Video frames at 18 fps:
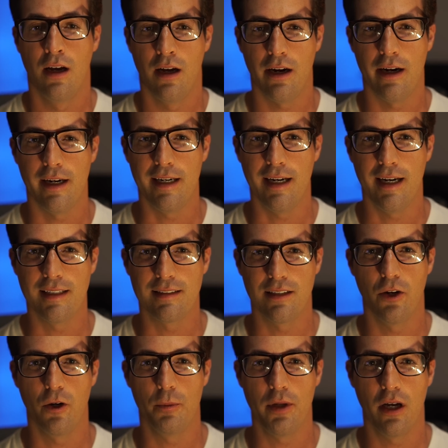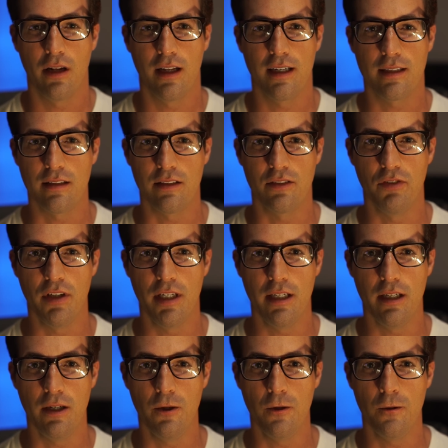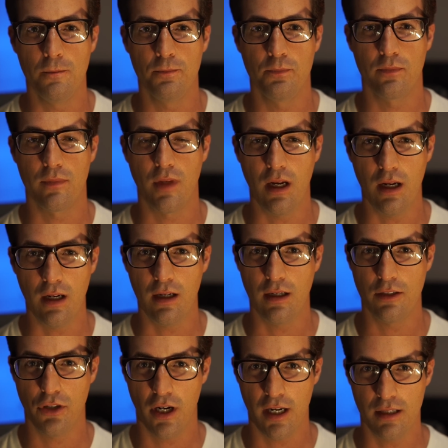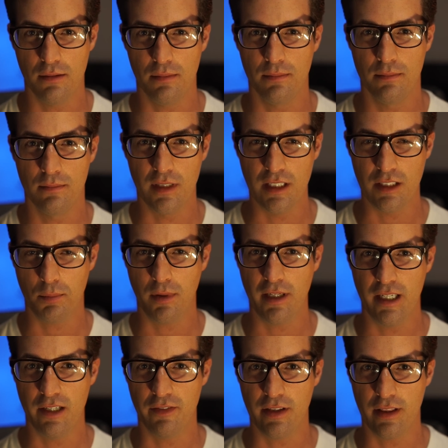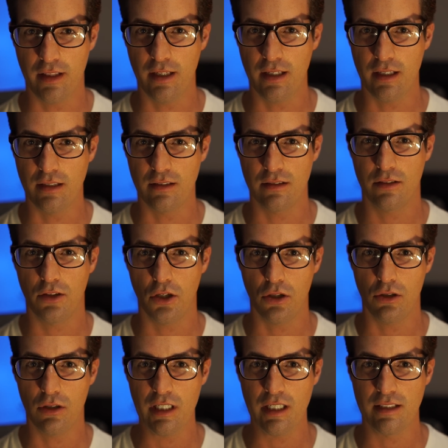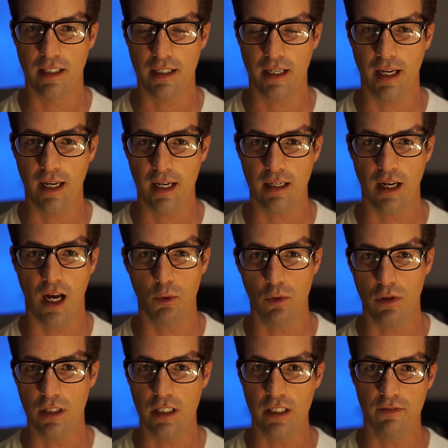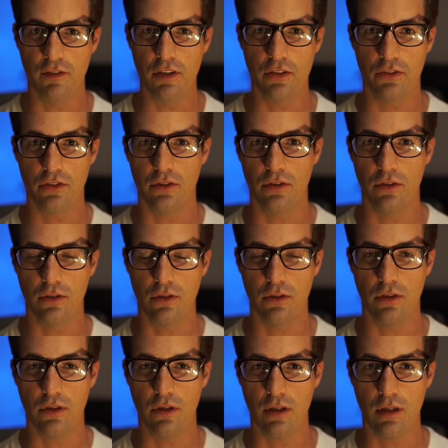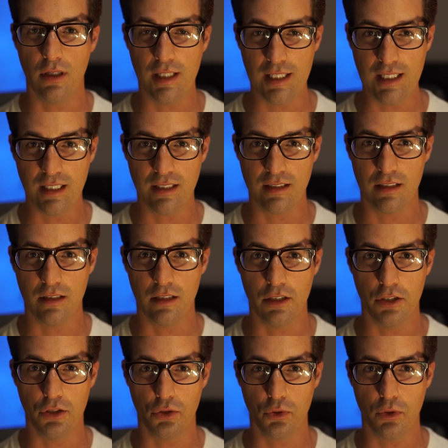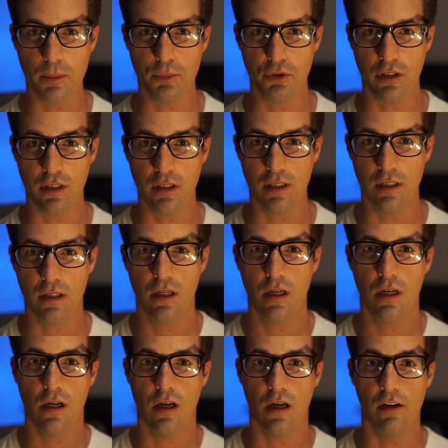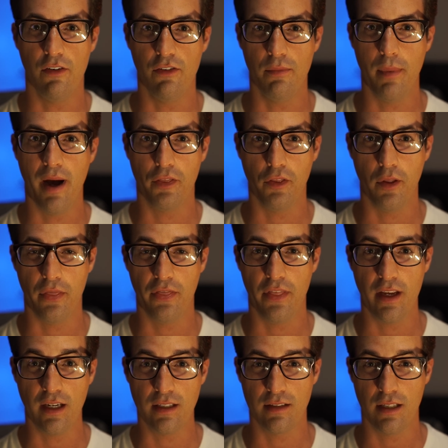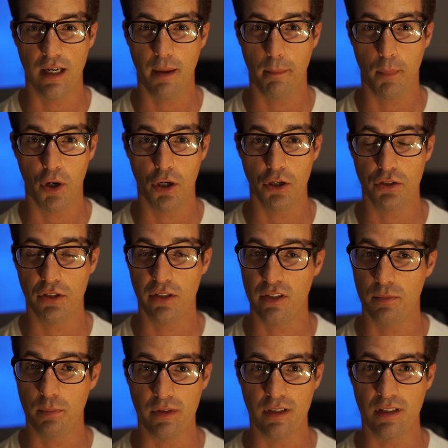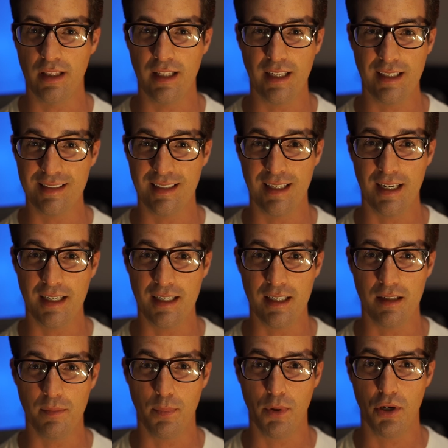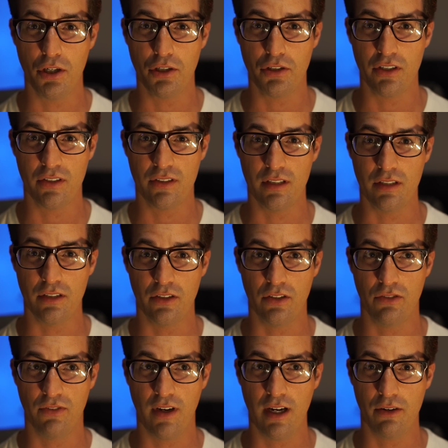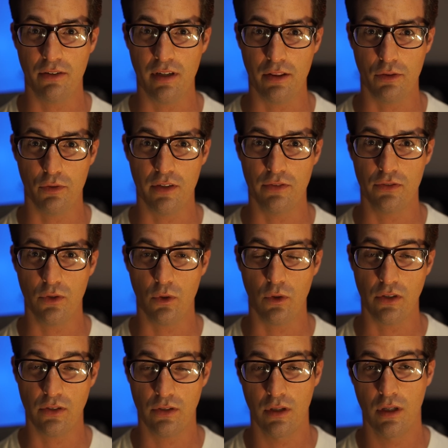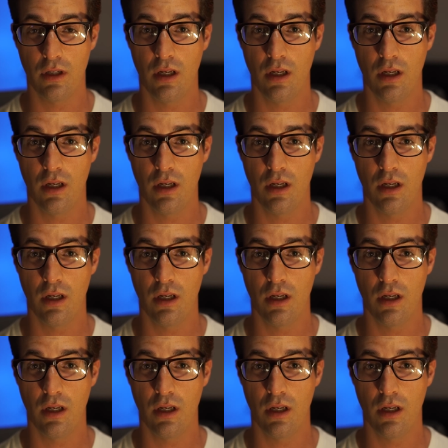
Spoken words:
Alright guys, I hope y'all liked this video. Try to explain everything as thoroughly as I can. I will leave this links in the description about the things that I purchased, but the things that I didn't purchase and just found at thrift stores.